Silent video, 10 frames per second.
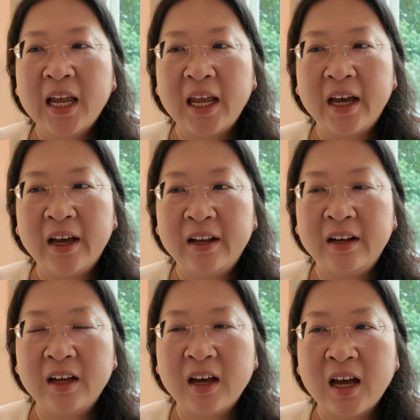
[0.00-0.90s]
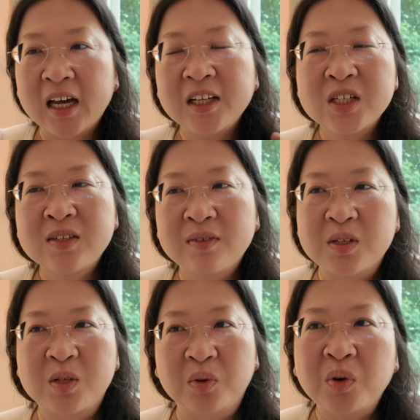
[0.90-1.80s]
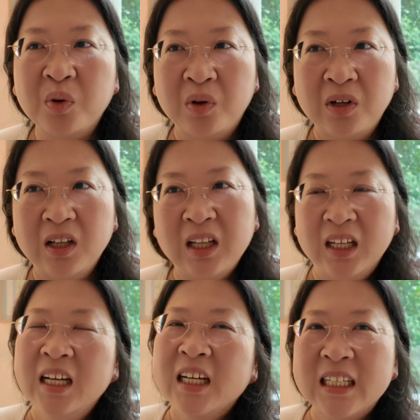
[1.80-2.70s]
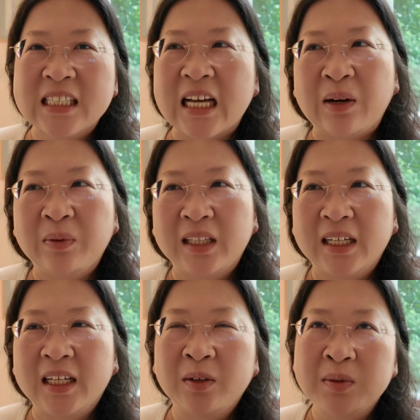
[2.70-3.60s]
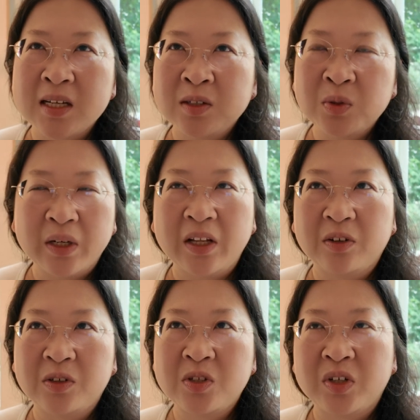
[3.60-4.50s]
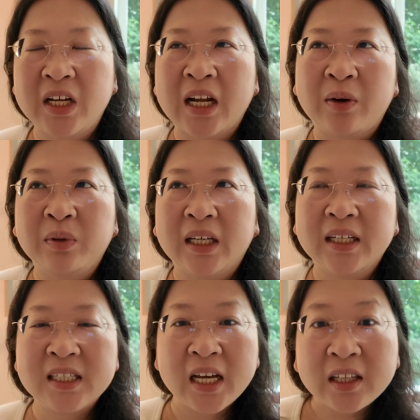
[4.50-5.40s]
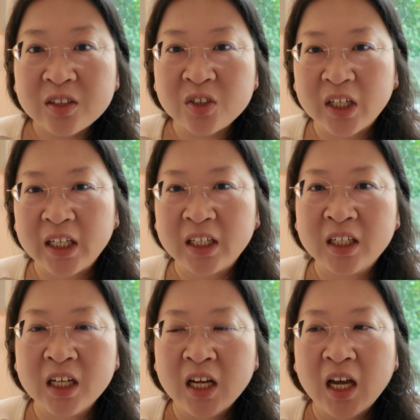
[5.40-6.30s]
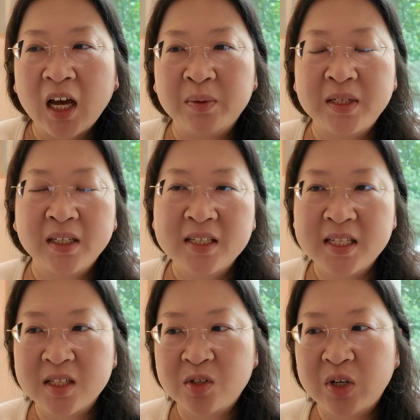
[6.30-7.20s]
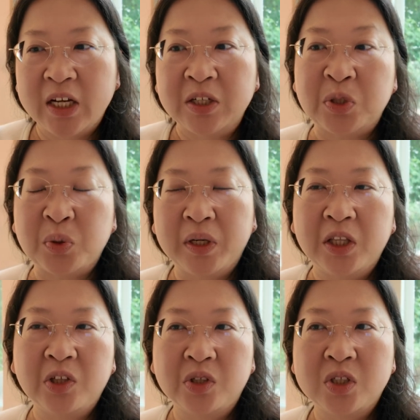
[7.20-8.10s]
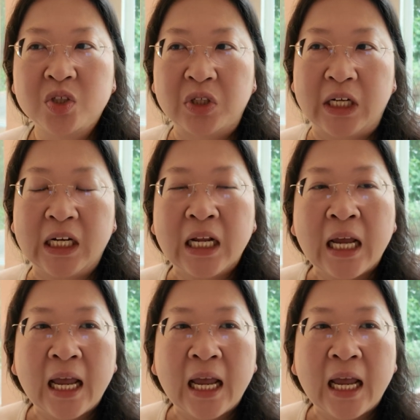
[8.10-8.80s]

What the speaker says: And I just felt so cool because I would like, it was on 23rd Street, and I would like take the train. I would take the 6th train to 23rd Street.